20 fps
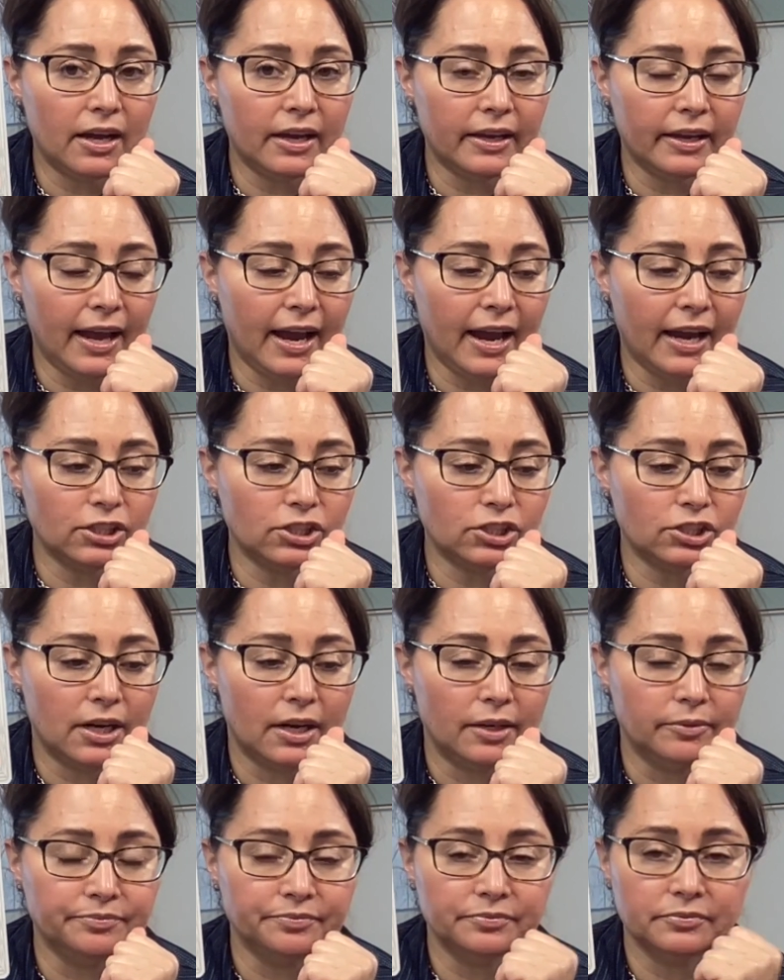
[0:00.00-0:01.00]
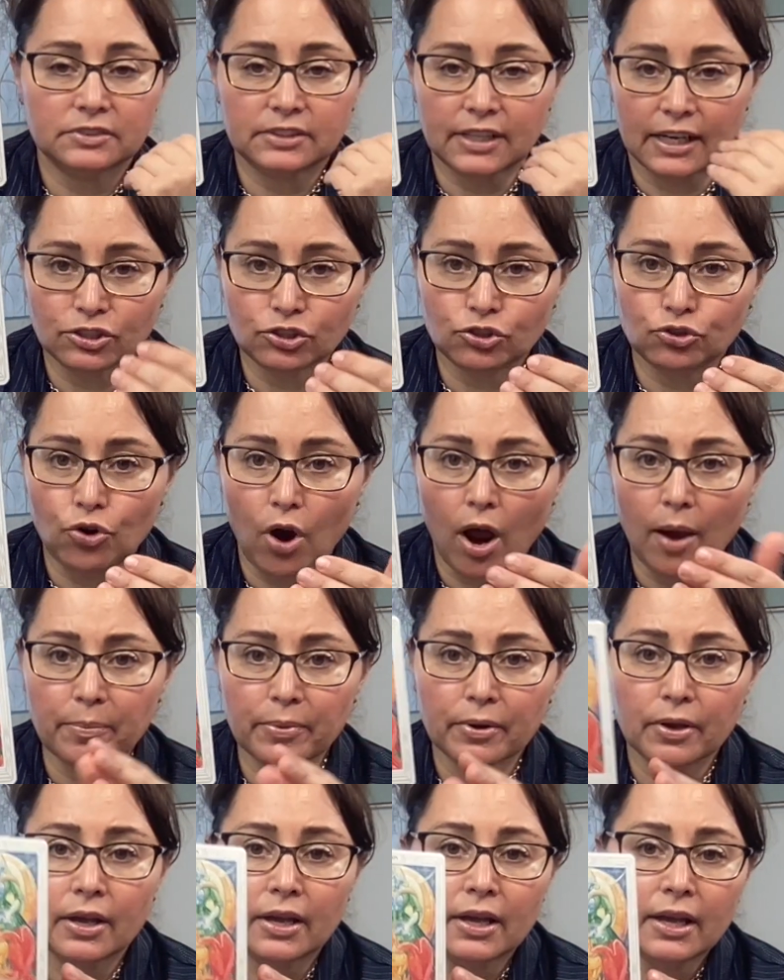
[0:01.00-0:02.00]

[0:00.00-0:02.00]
Cash does drop,